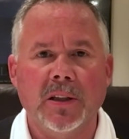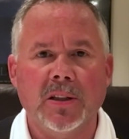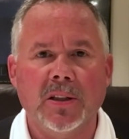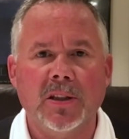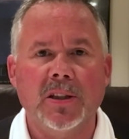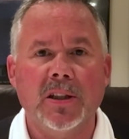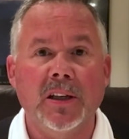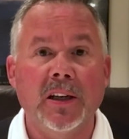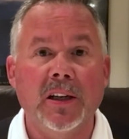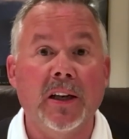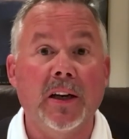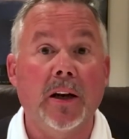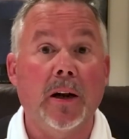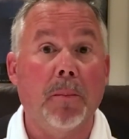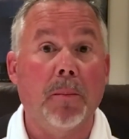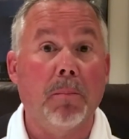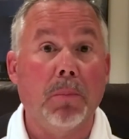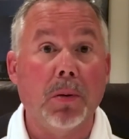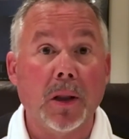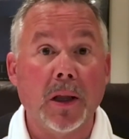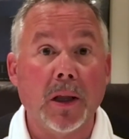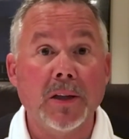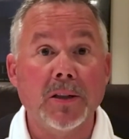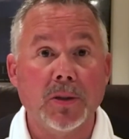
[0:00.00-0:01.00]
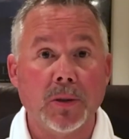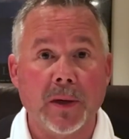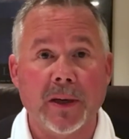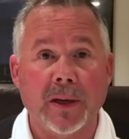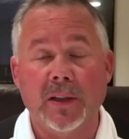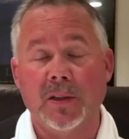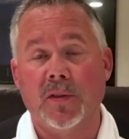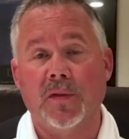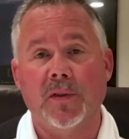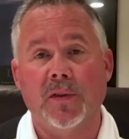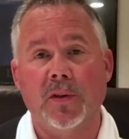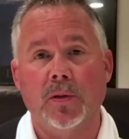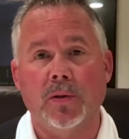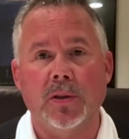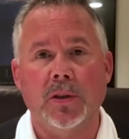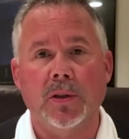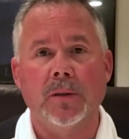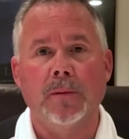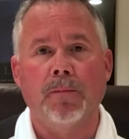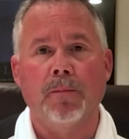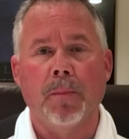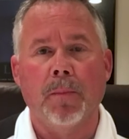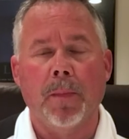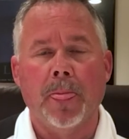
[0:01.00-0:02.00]
that she needed a blood
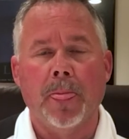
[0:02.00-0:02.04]
transfusion